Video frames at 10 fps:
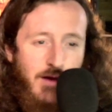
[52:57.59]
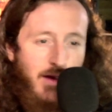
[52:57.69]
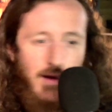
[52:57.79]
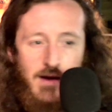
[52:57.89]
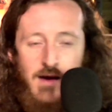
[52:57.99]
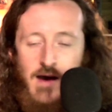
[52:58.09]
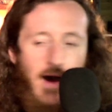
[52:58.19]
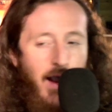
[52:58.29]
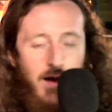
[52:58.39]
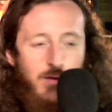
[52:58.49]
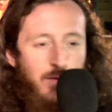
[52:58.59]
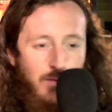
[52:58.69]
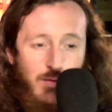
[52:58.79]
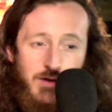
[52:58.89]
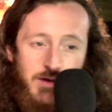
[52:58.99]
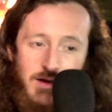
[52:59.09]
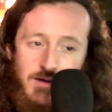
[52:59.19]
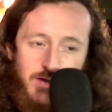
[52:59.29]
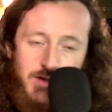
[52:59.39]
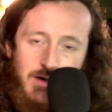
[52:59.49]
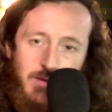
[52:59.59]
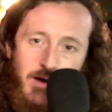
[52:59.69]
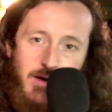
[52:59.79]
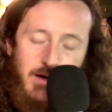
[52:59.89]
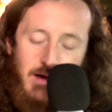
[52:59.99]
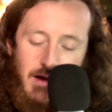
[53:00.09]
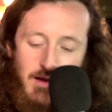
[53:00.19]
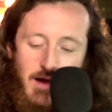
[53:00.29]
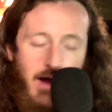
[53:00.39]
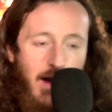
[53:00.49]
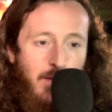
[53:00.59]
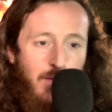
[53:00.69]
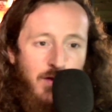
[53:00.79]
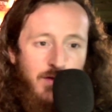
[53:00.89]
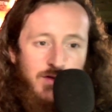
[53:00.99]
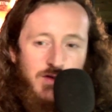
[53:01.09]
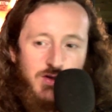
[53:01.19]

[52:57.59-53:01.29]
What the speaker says: Like, I don't really give a shit about any of that. I'm really just